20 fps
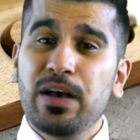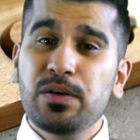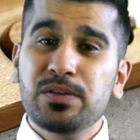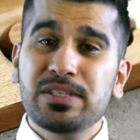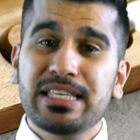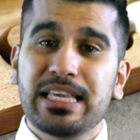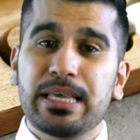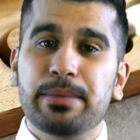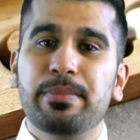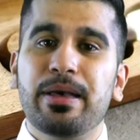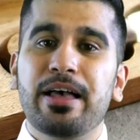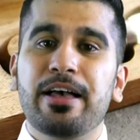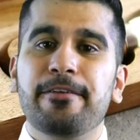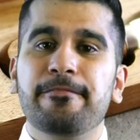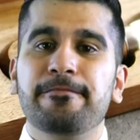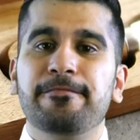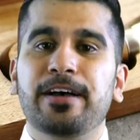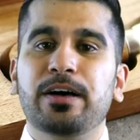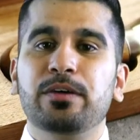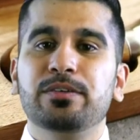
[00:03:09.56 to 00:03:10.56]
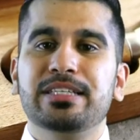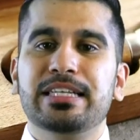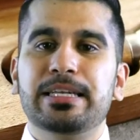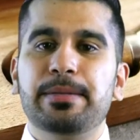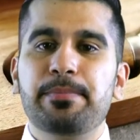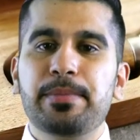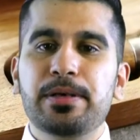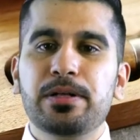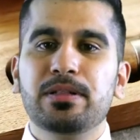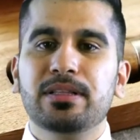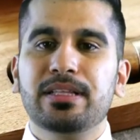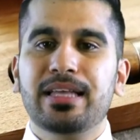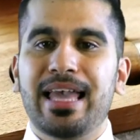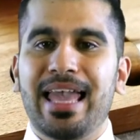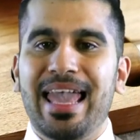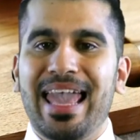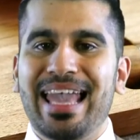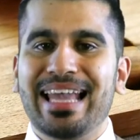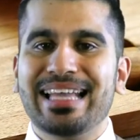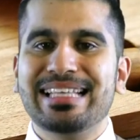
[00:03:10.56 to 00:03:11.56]
Calcium, found in milk,
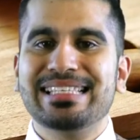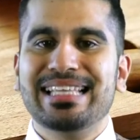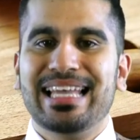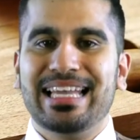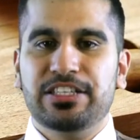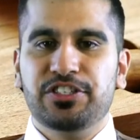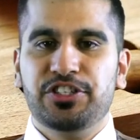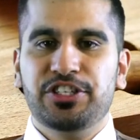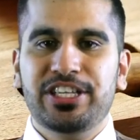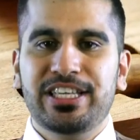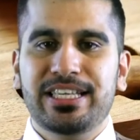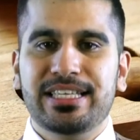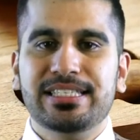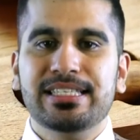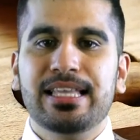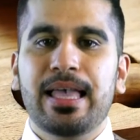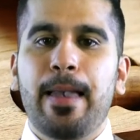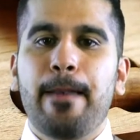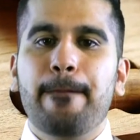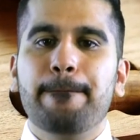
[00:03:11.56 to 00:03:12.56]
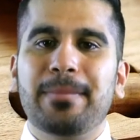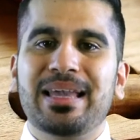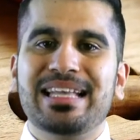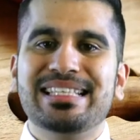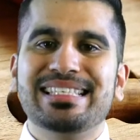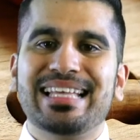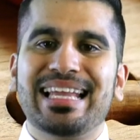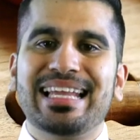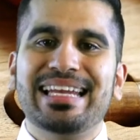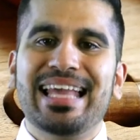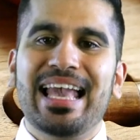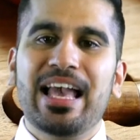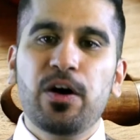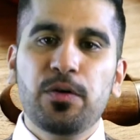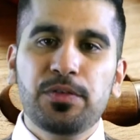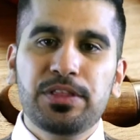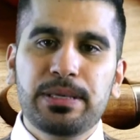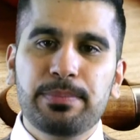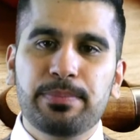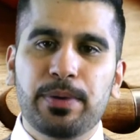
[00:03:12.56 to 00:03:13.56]
eggs, and cheese, maintain
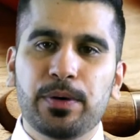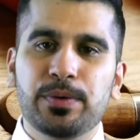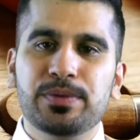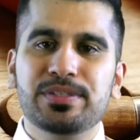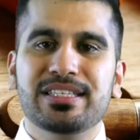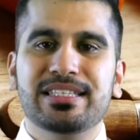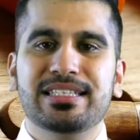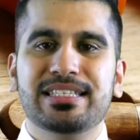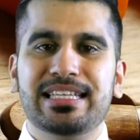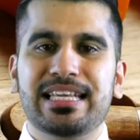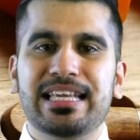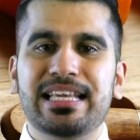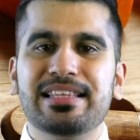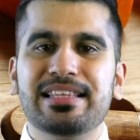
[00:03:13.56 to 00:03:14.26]
healthy bones and